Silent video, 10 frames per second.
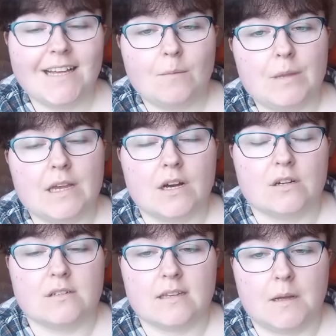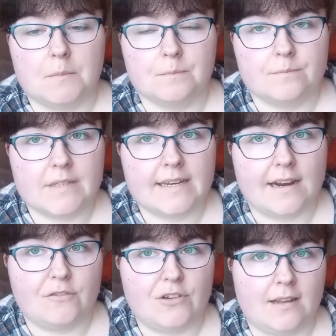because yeah, I
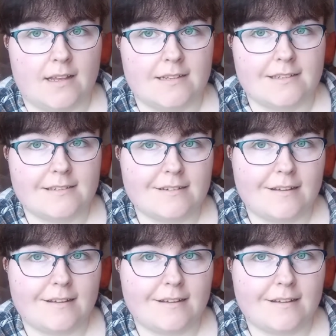realised